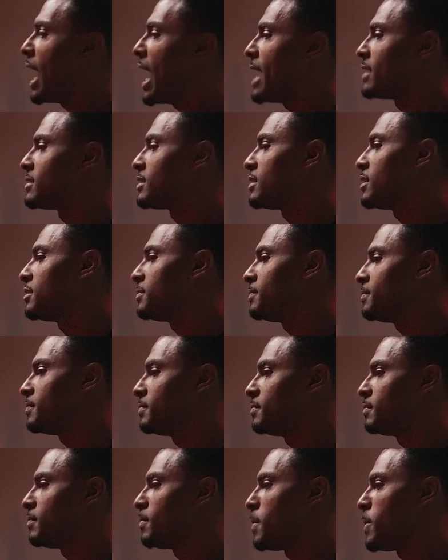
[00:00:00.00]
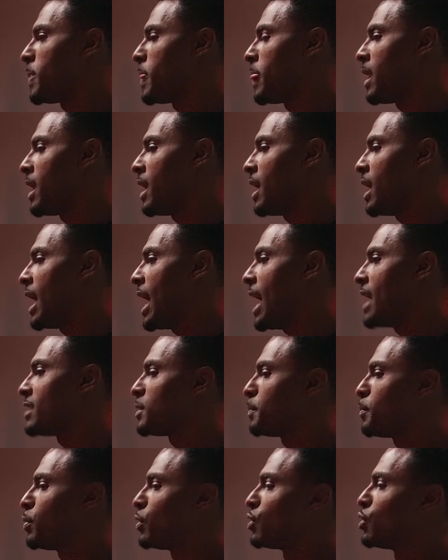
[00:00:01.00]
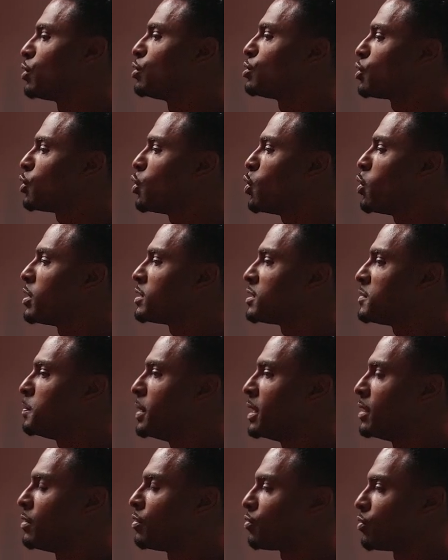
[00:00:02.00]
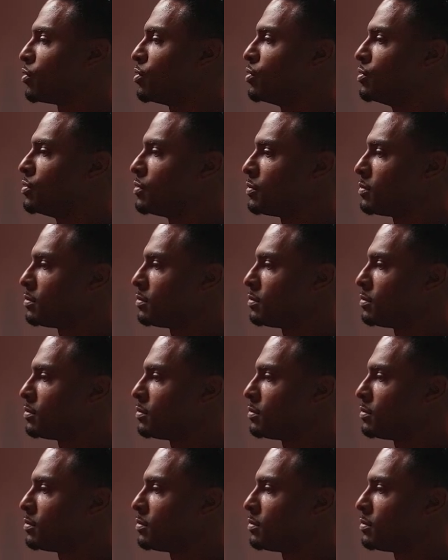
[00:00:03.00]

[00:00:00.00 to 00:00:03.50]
as a producer who has been through